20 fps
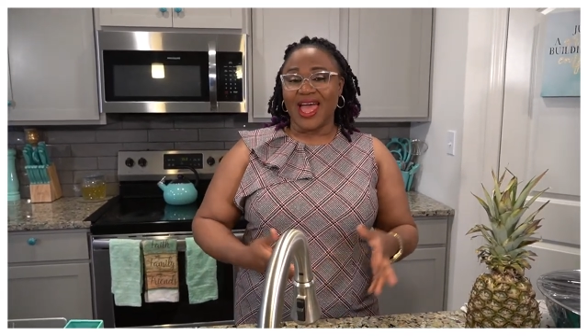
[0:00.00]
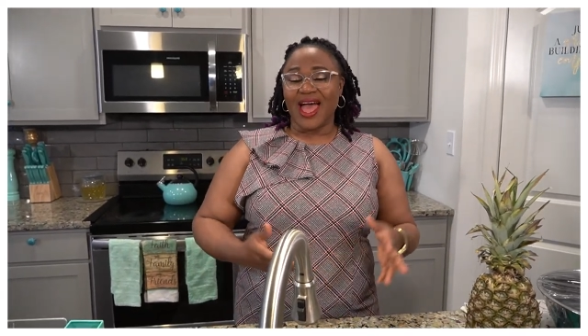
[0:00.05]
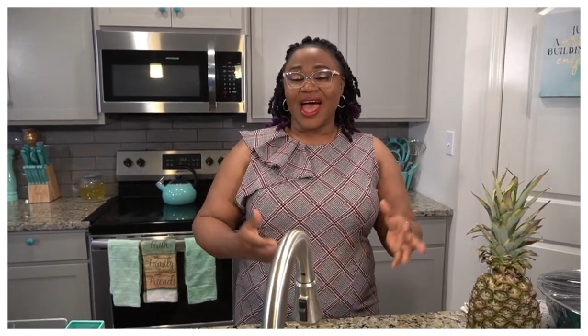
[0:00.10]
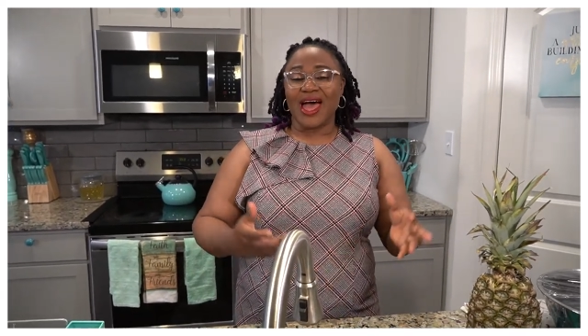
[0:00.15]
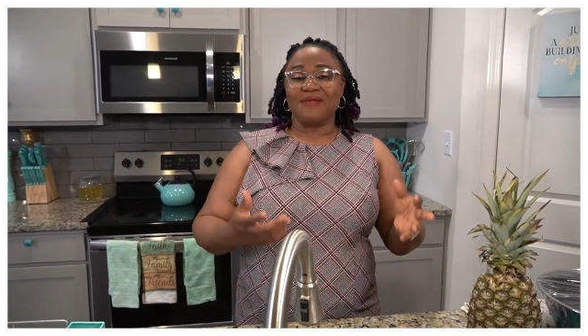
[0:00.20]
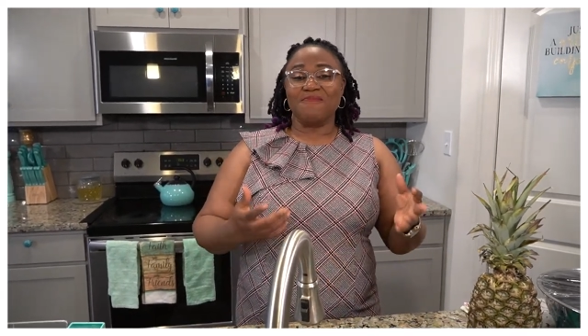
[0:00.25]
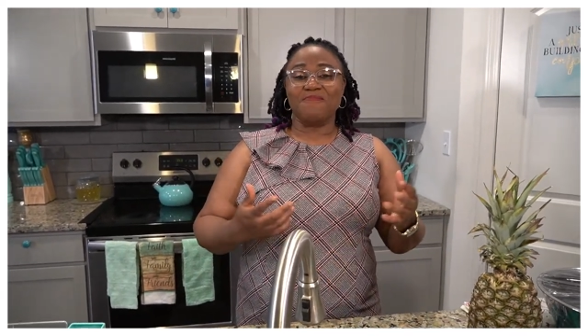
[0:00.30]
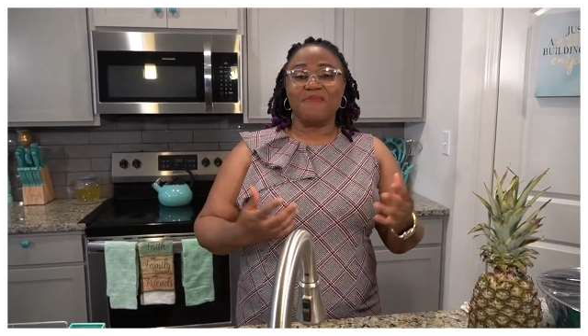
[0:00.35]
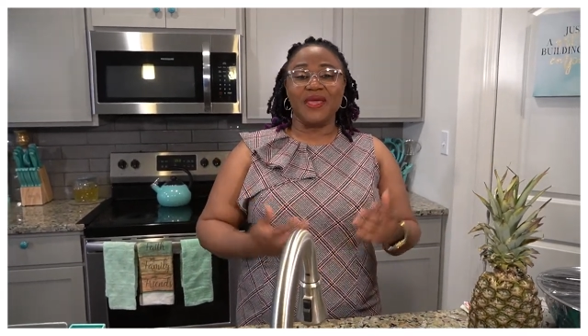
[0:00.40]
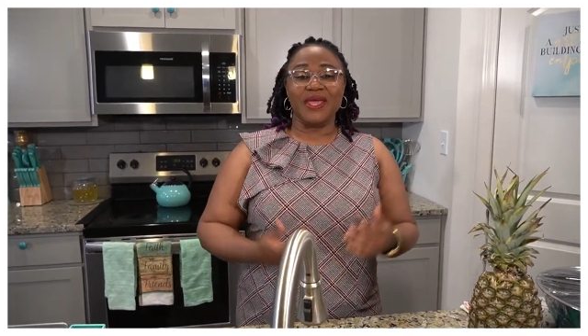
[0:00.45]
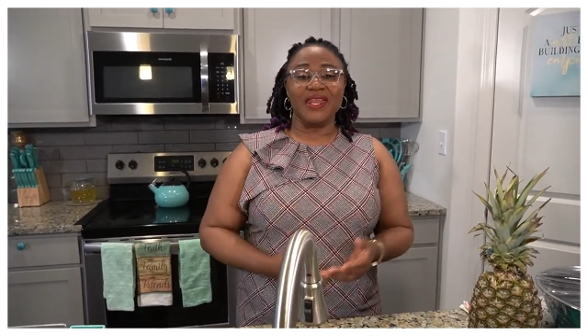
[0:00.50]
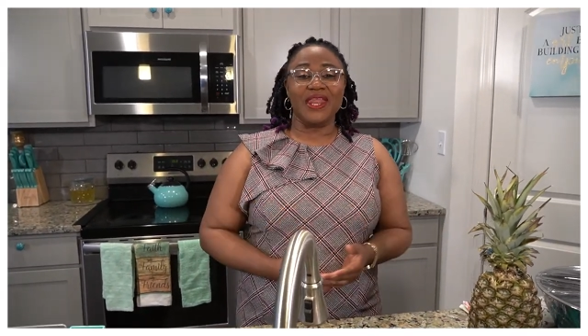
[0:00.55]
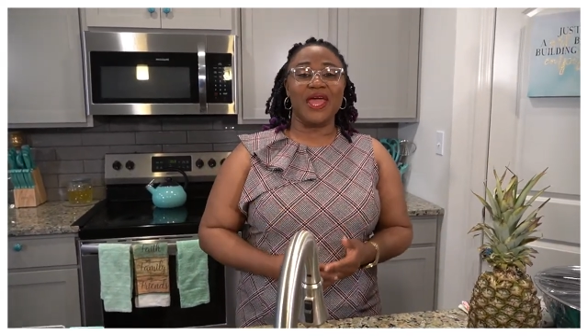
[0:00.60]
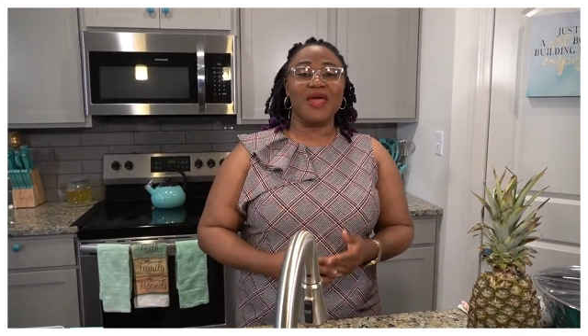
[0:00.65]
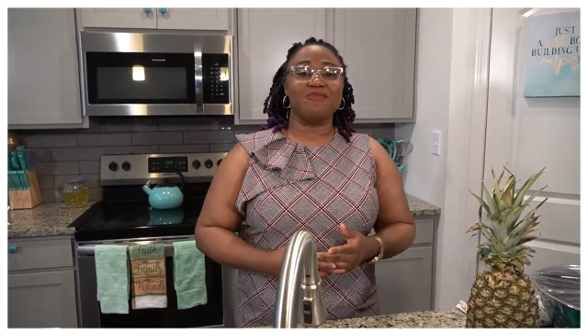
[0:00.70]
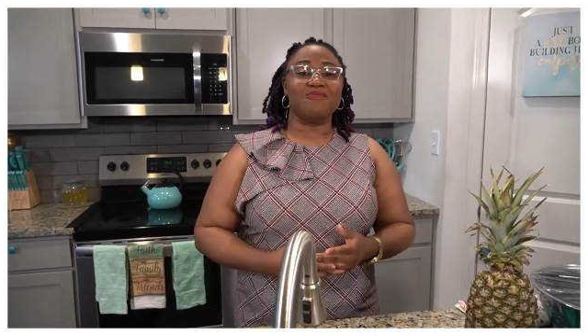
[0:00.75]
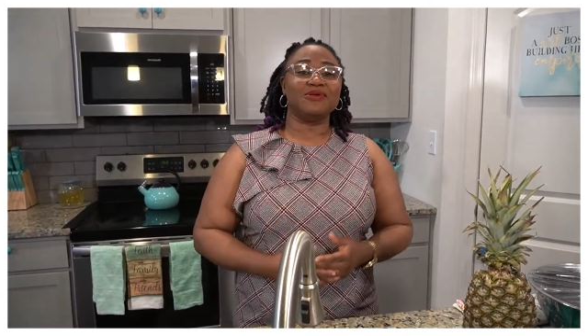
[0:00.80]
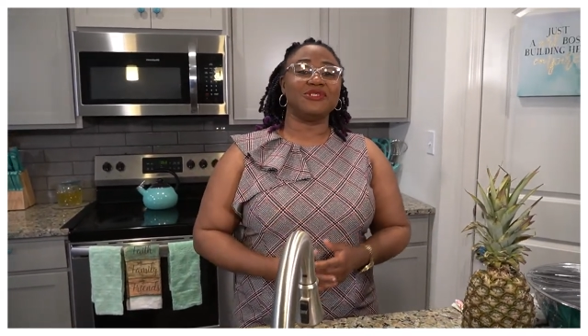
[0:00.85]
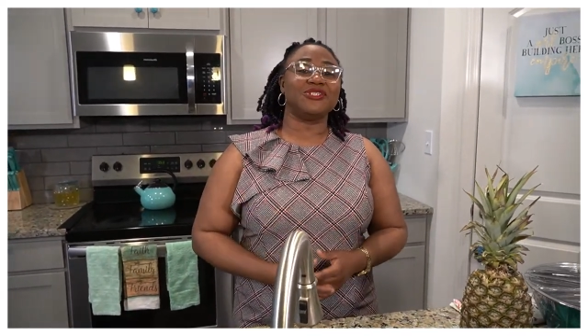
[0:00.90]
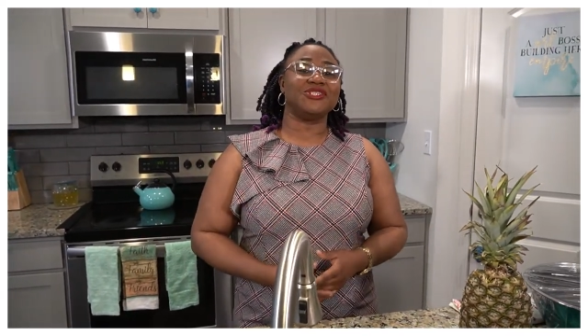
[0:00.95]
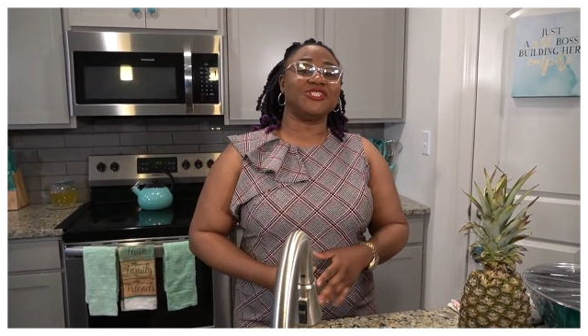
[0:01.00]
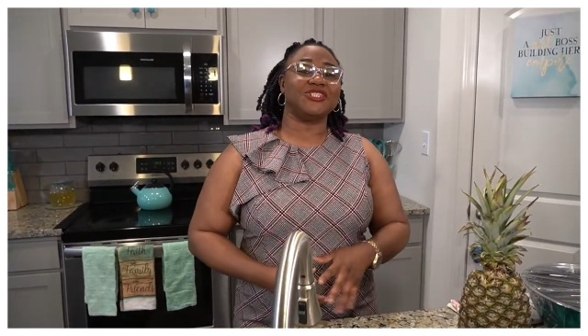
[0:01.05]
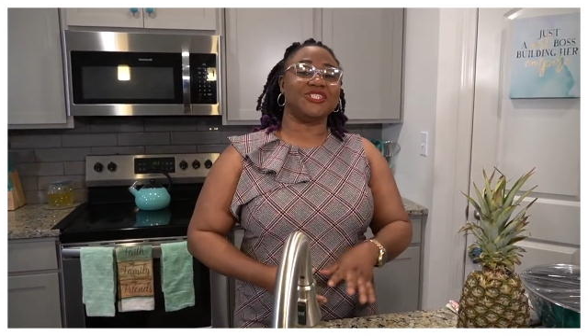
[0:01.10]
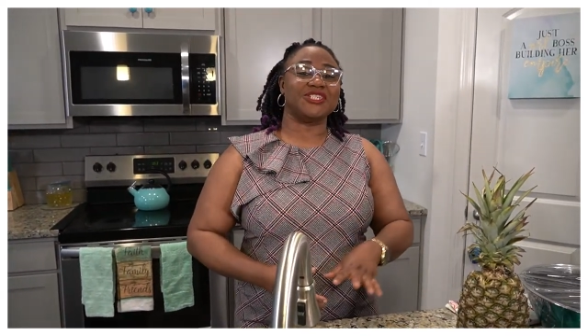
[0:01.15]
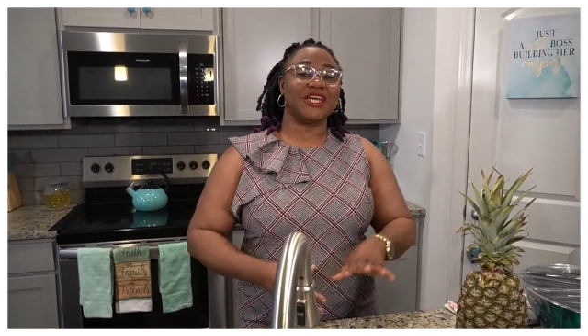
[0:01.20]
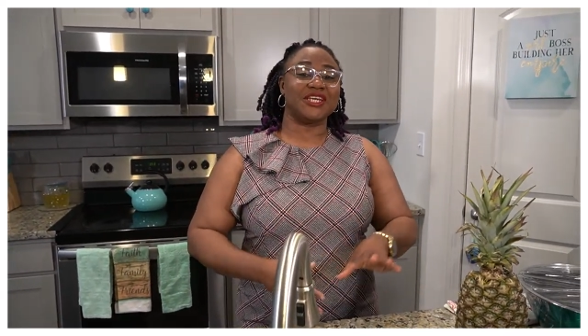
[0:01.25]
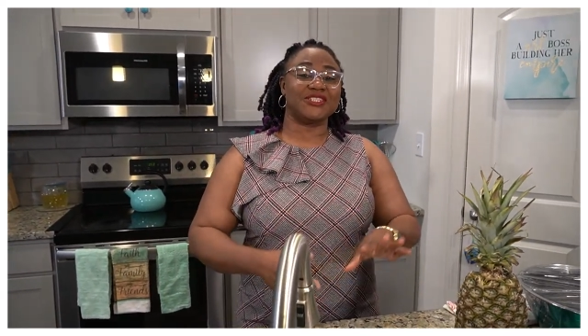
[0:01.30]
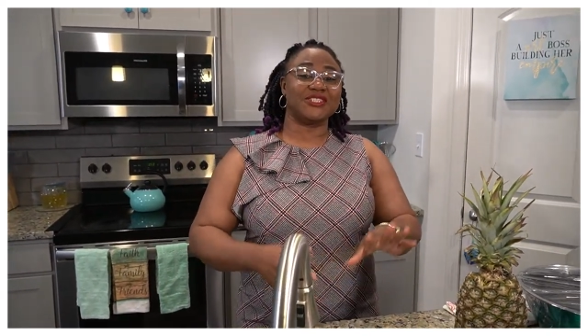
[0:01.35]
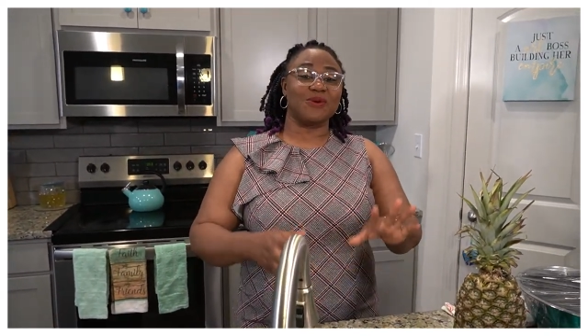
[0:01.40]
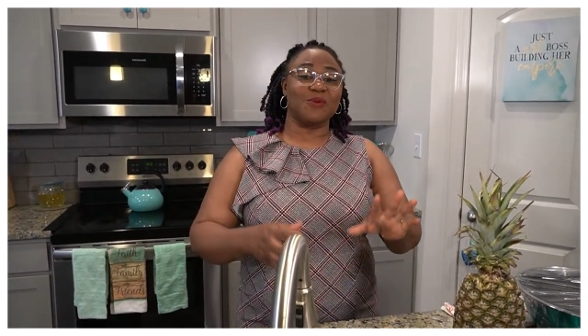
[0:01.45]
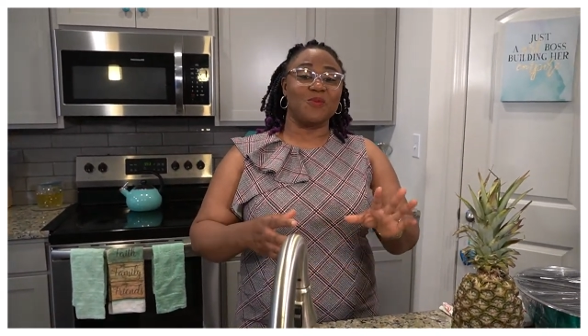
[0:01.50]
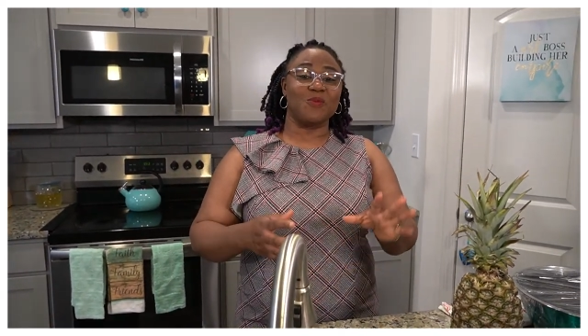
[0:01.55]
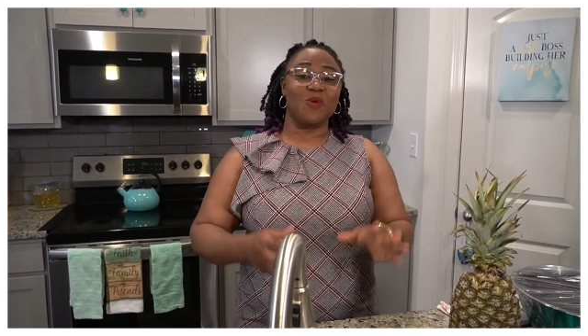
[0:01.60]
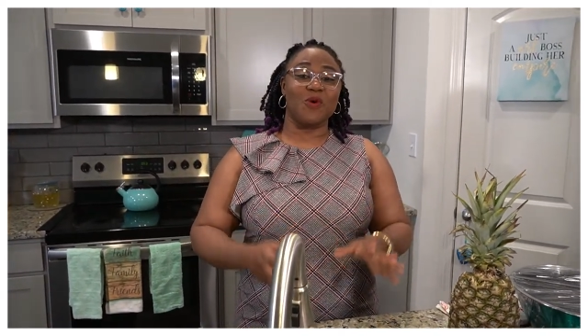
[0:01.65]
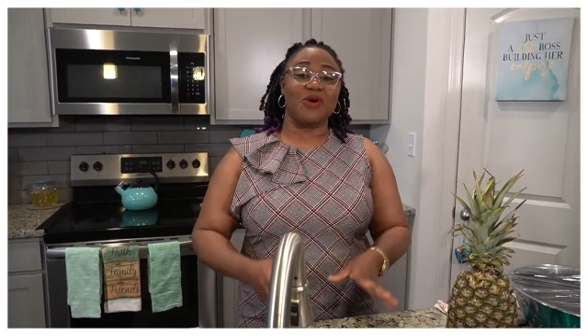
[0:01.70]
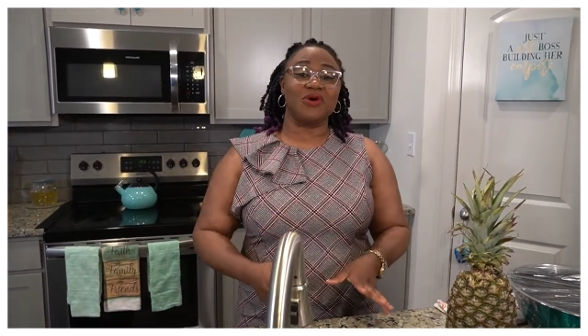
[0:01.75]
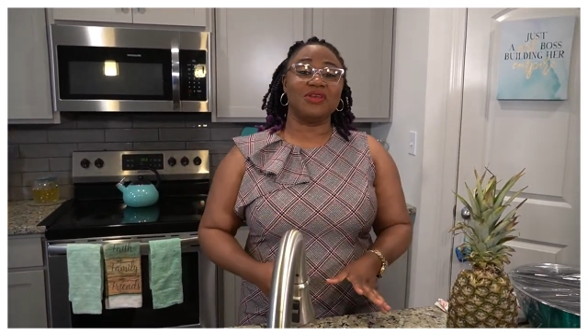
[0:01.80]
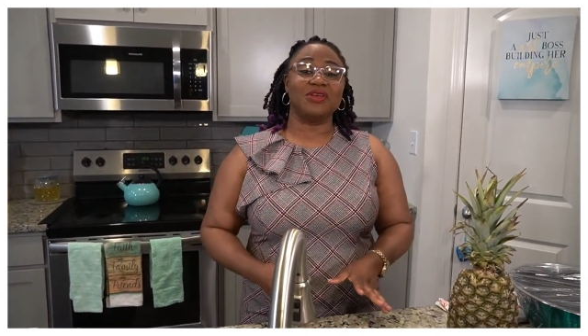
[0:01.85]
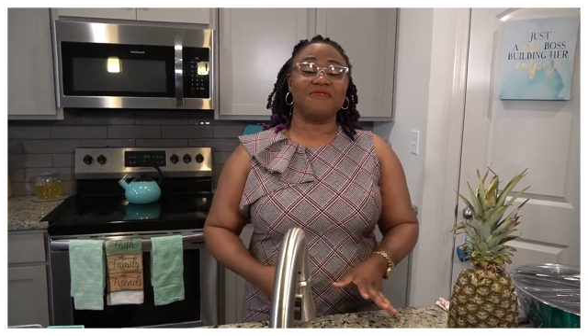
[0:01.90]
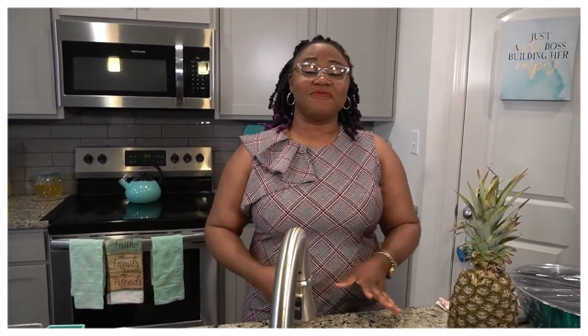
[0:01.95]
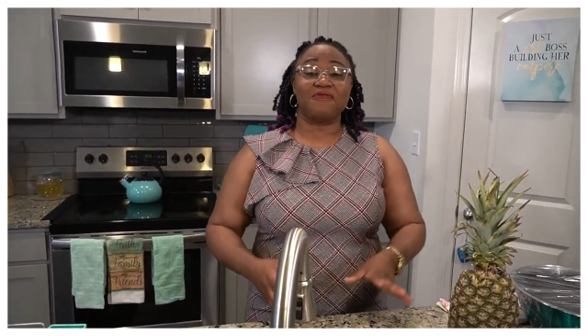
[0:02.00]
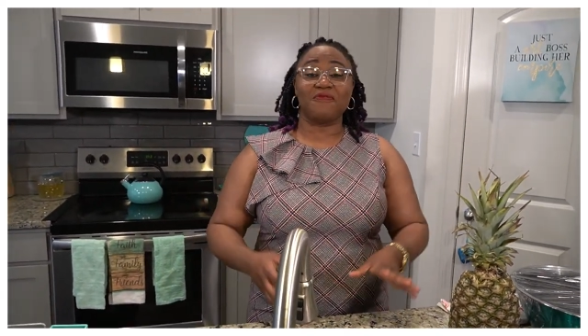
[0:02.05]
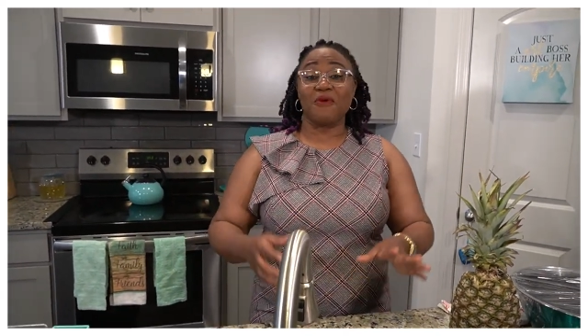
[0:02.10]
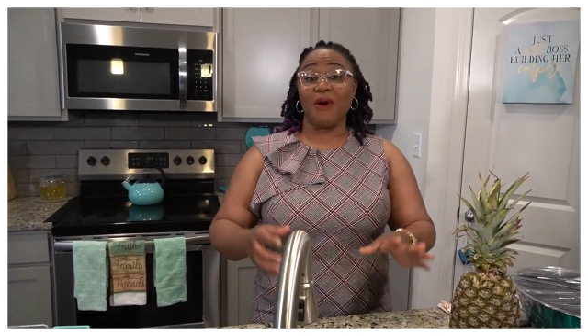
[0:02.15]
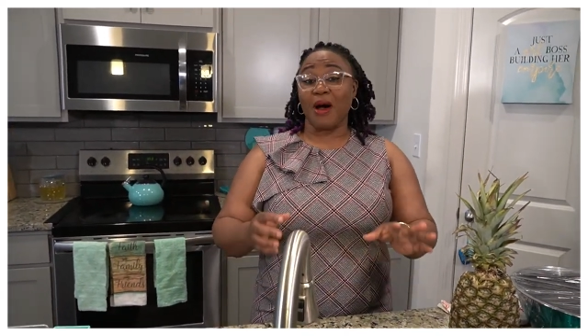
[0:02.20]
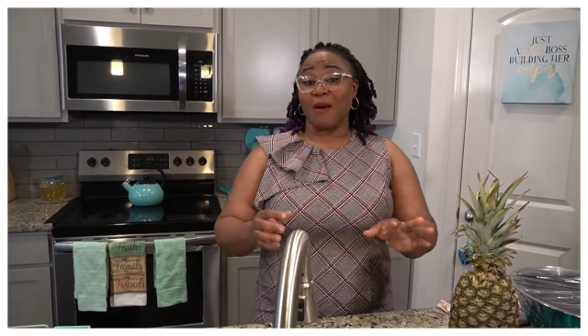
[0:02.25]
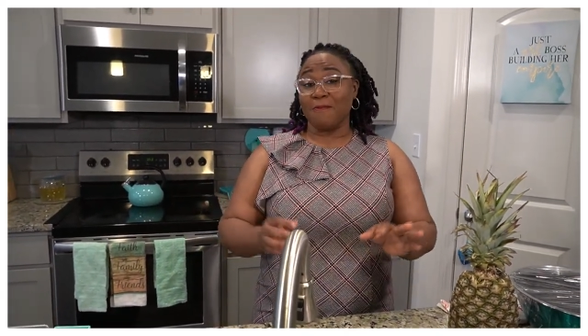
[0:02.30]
and being able to share some wonderful,